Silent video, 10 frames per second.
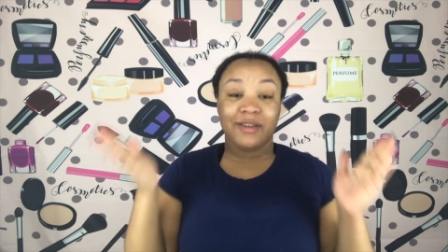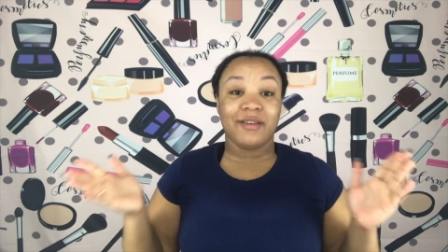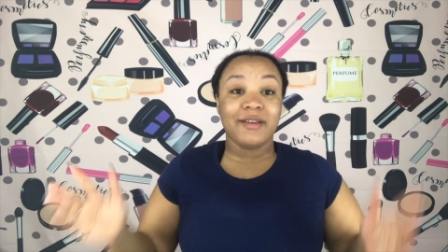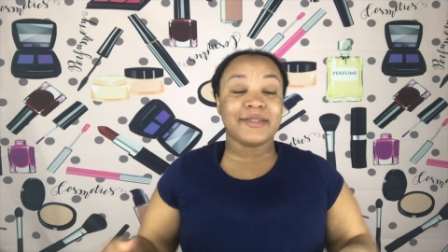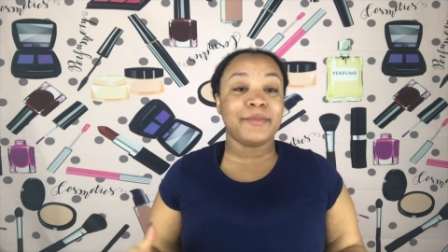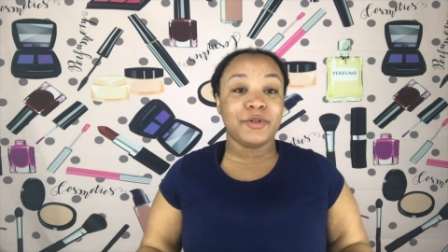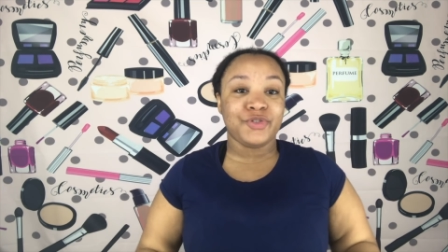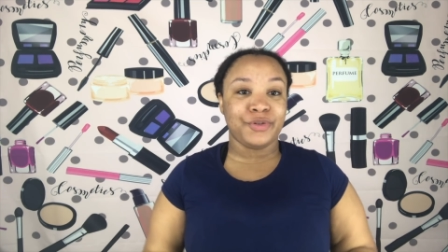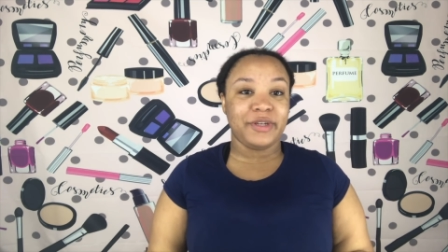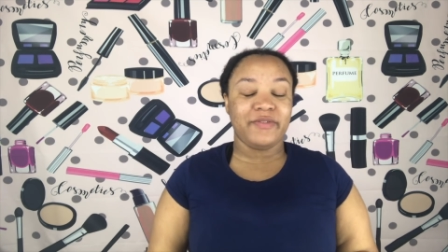Last
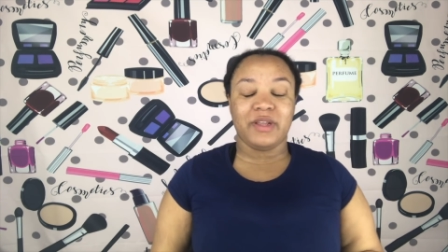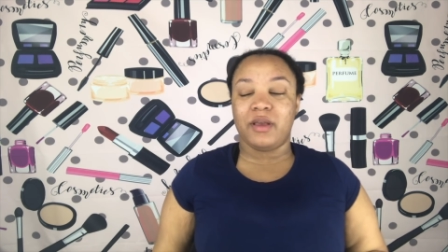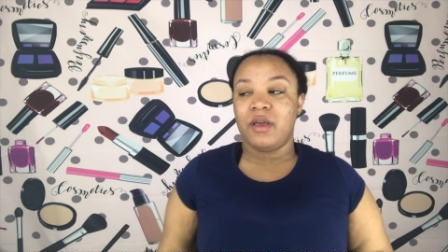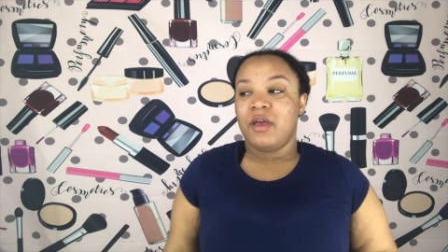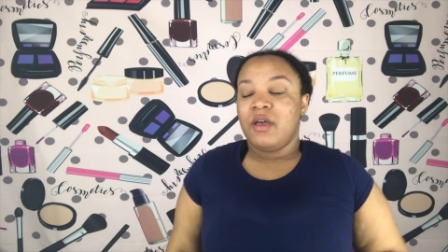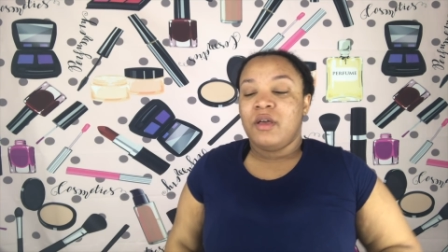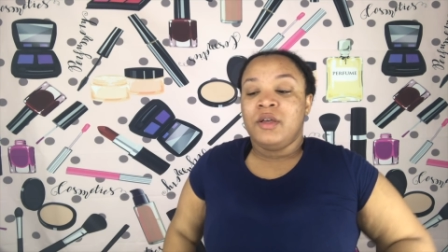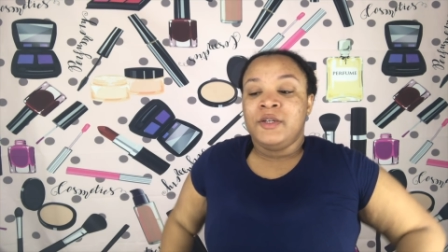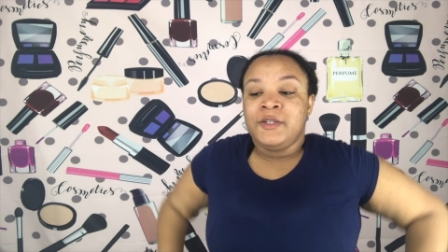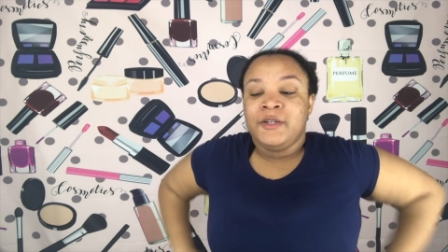emotional evening.
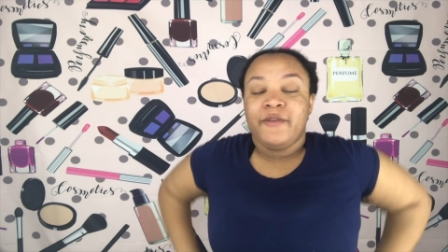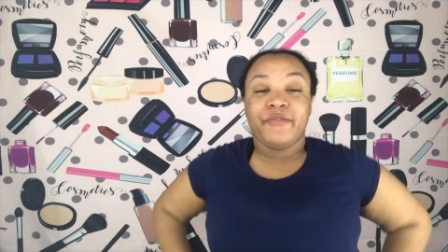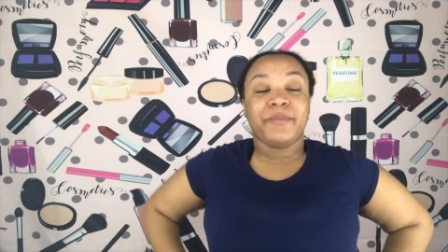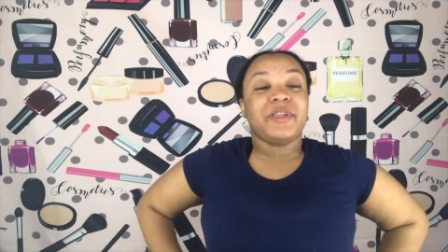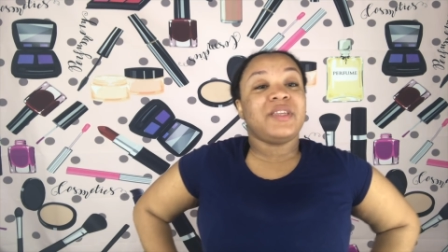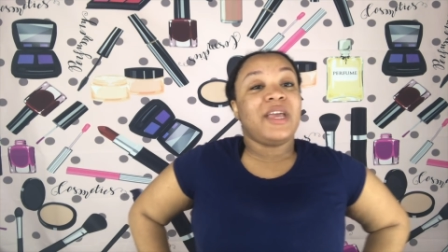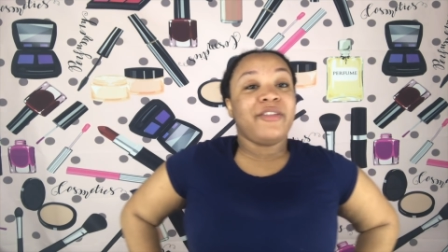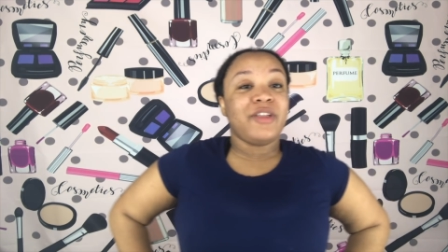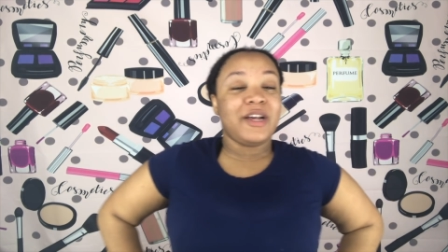From the day that